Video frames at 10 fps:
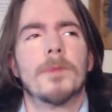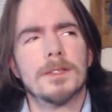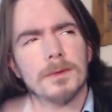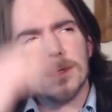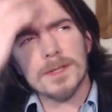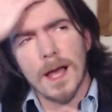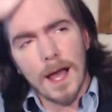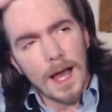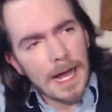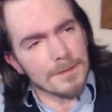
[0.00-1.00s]
As it was,
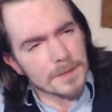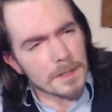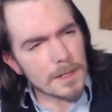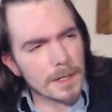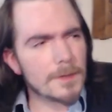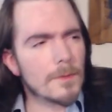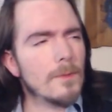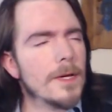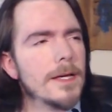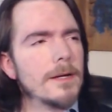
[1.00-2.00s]
after another
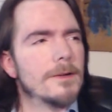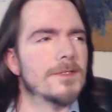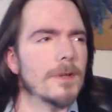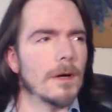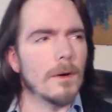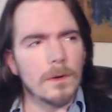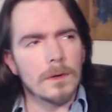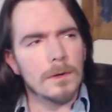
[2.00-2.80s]
week or so,